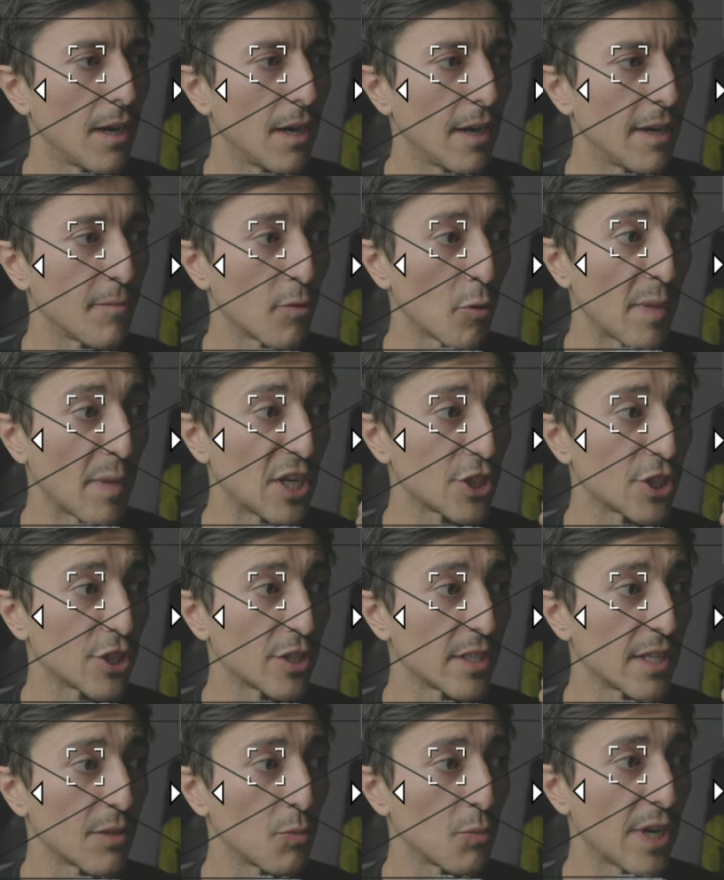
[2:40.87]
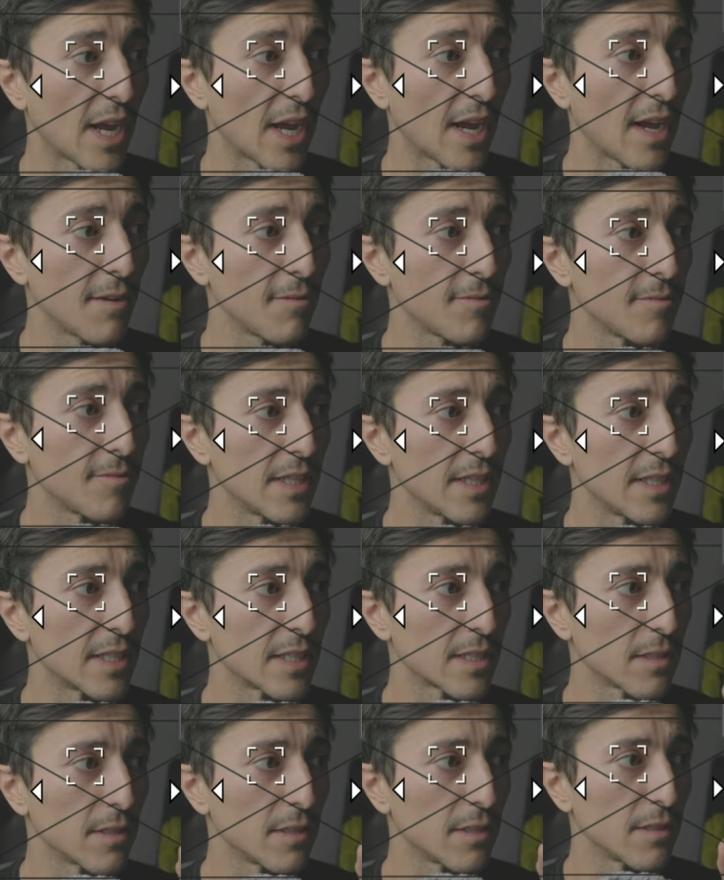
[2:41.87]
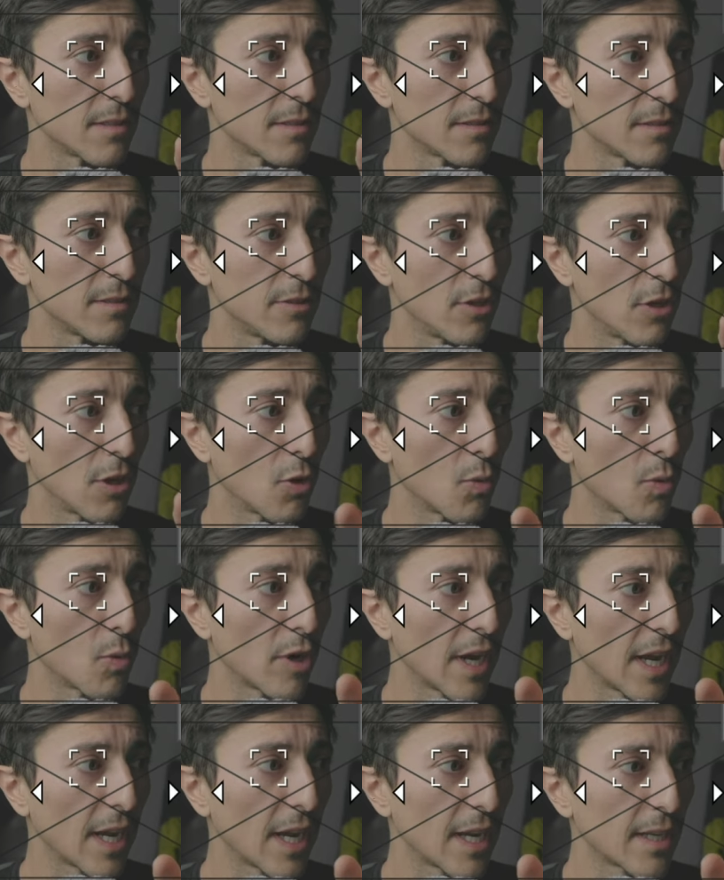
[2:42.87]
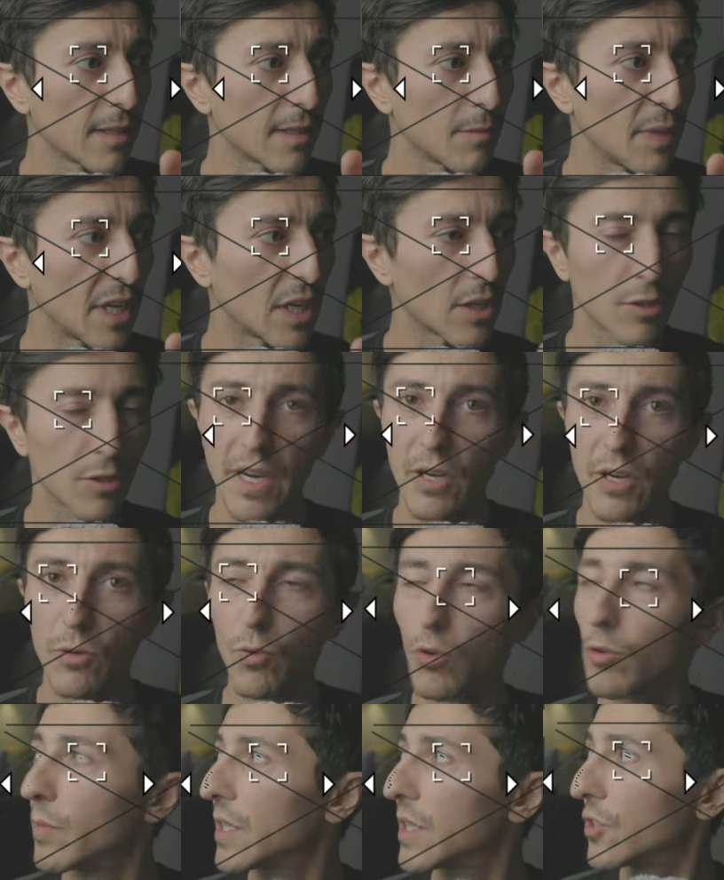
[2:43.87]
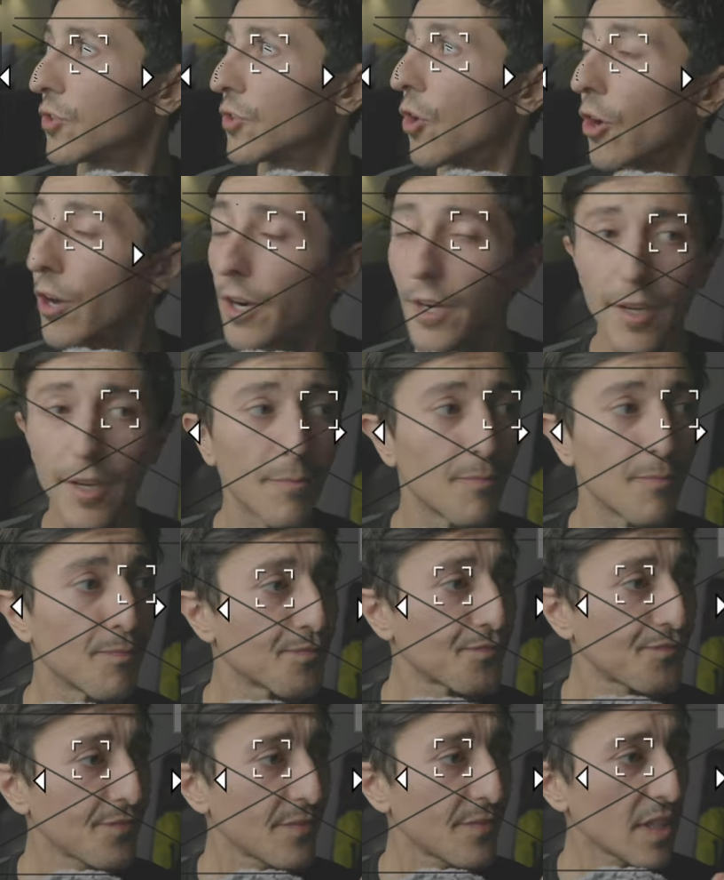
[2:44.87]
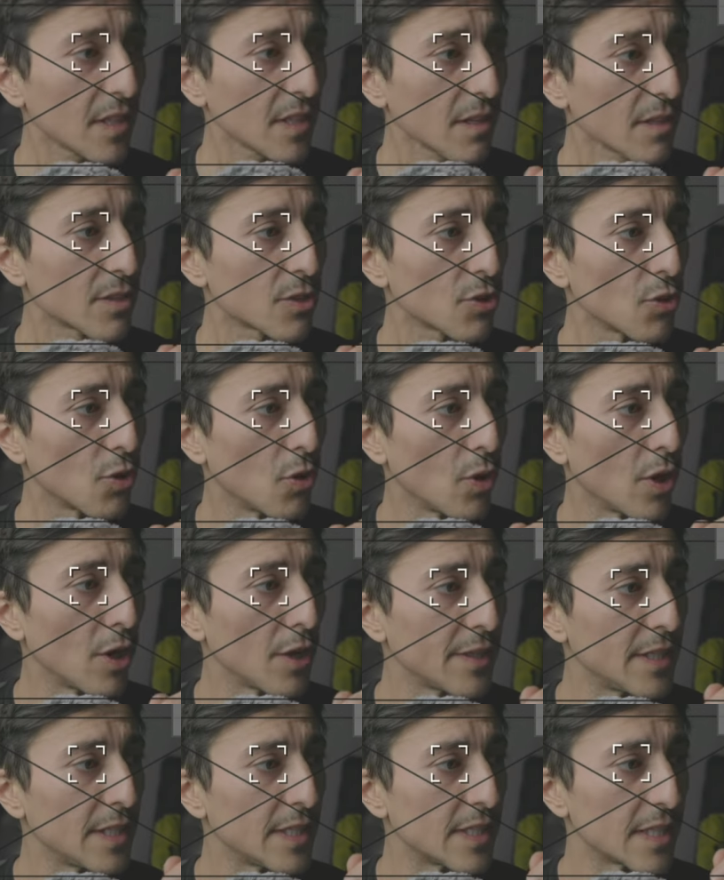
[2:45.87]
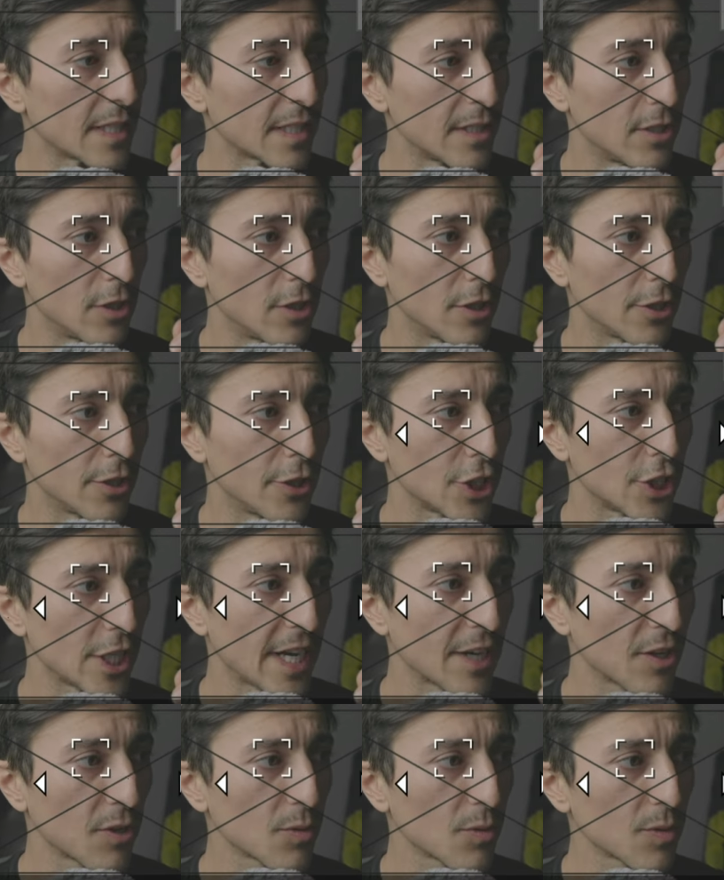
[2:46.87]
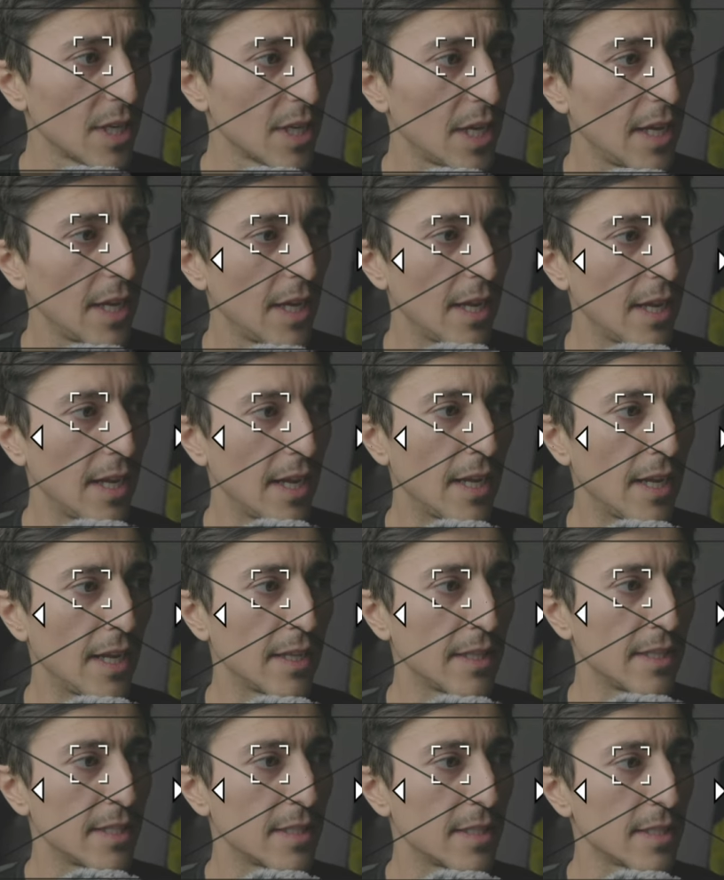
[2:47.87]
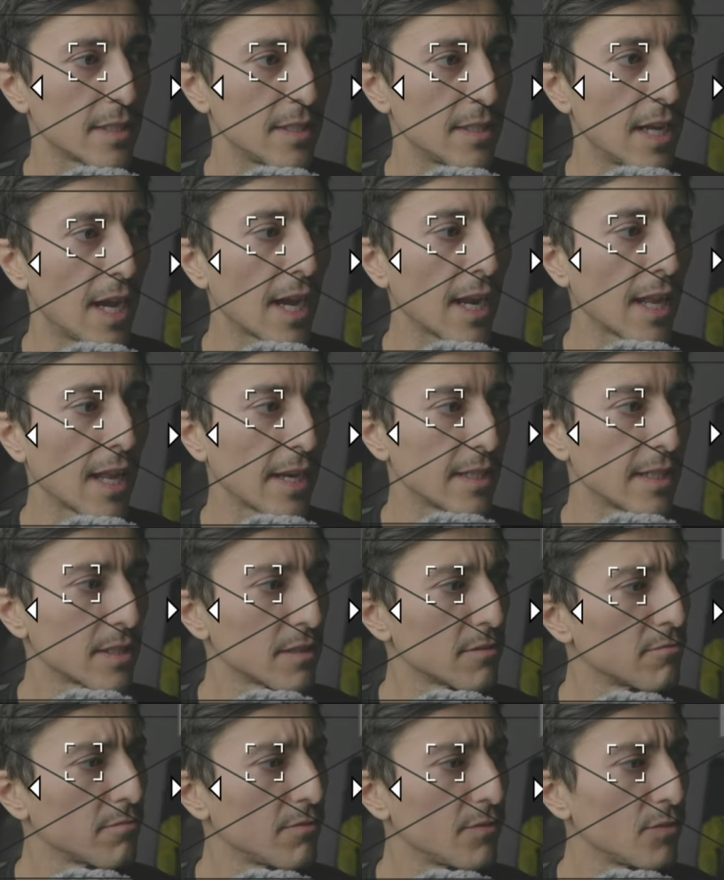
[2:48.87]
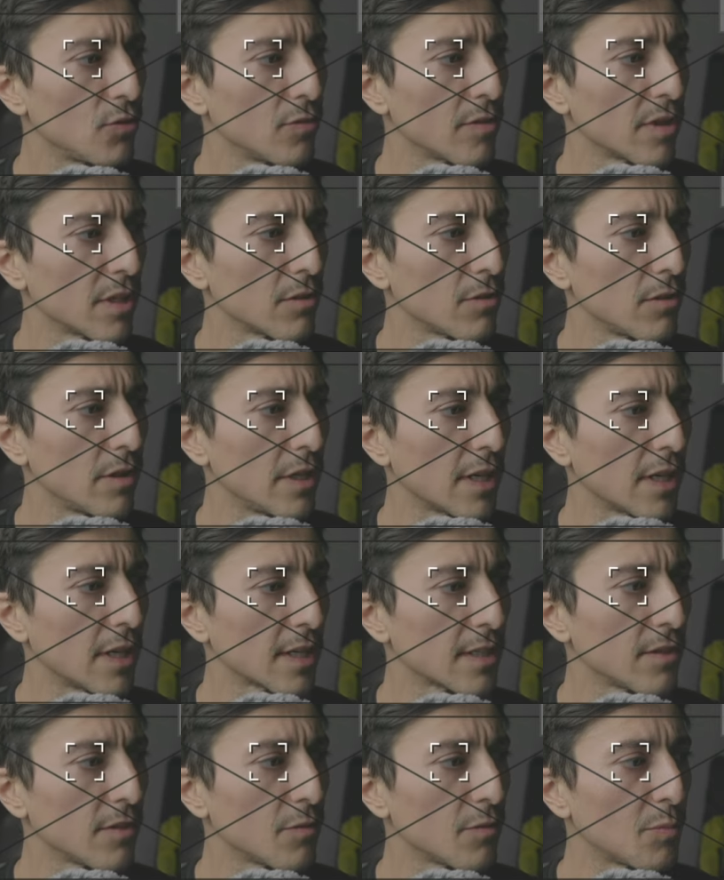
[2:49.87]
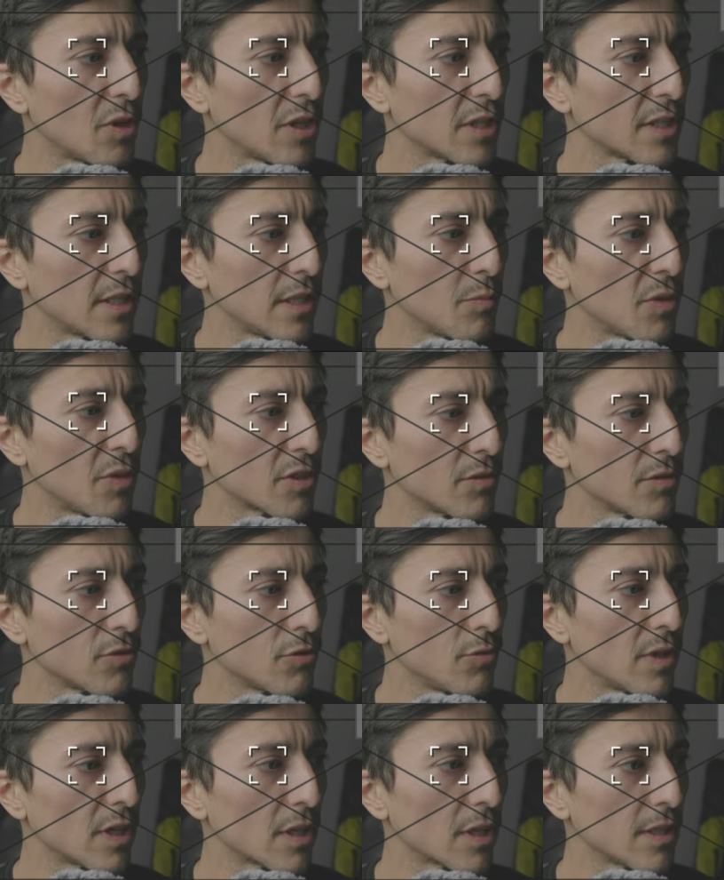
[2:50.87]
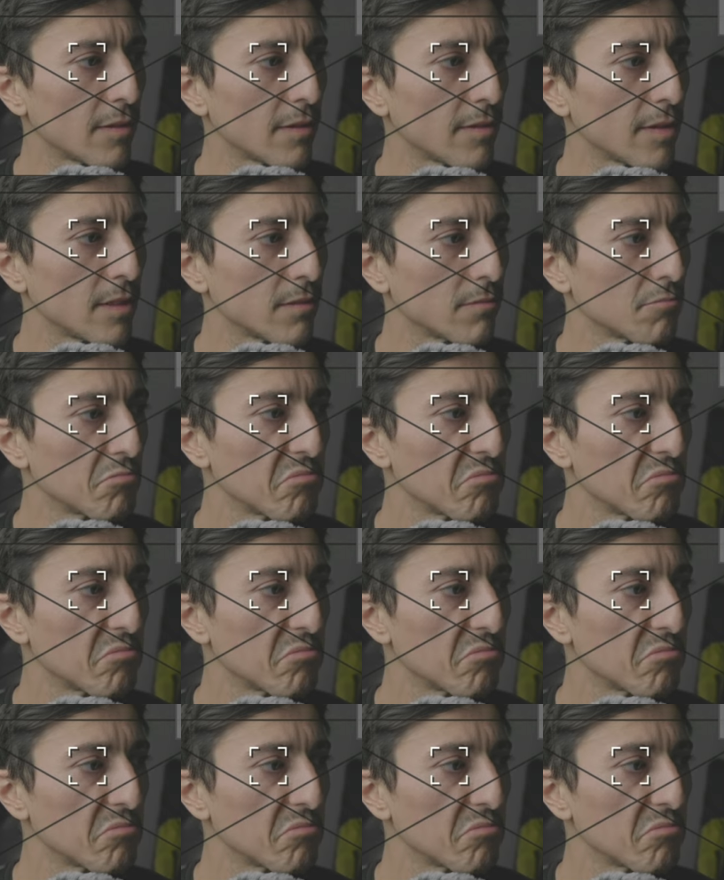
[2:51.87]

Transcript: information that we have is on the lower hand because my room is dark. So this is the shadows and this is the highlights. Viewfinder inactive, press any button to reactivate.